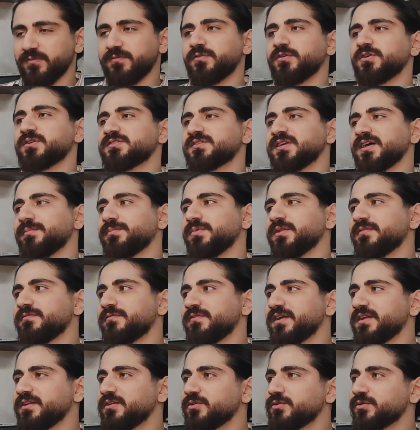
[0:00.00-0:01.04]
For example,
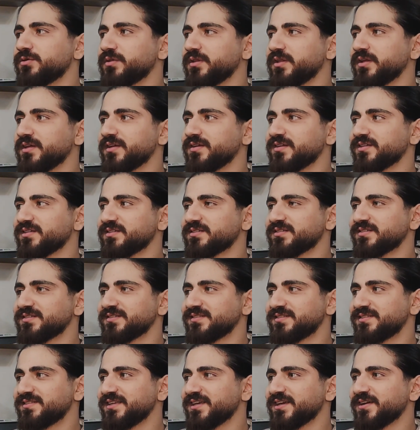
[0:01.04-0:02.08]
when you
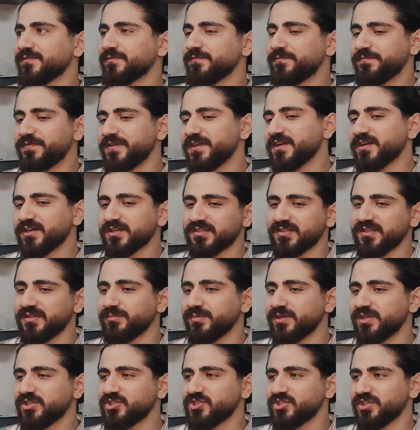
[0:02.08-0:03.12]
see a weird
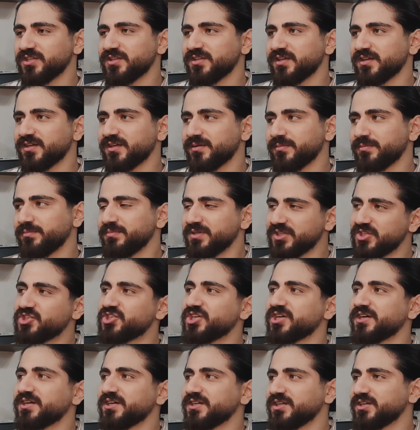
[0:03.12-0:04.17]
image in the Mid
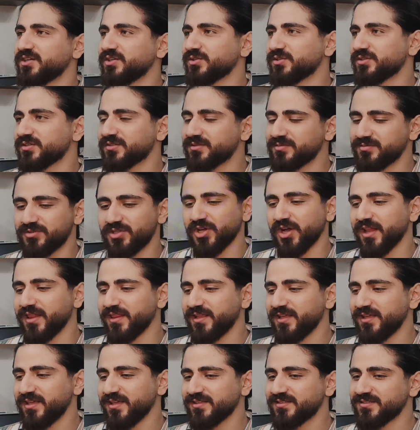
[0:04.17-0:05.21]
Journey or
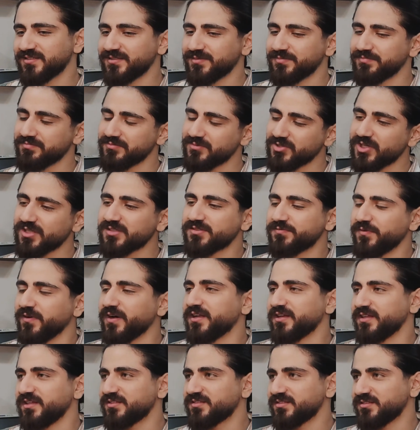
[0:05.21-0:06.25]
Dali, it's just
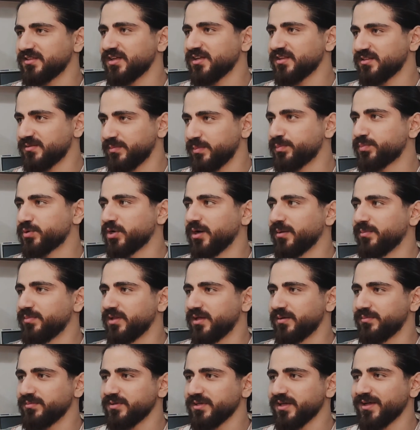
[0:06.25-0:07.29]
funny. It's not the
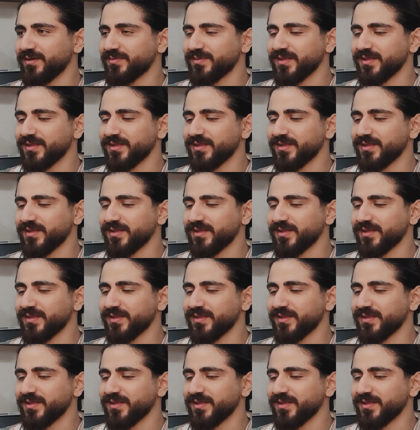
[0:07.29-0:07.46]
problem. Yeah.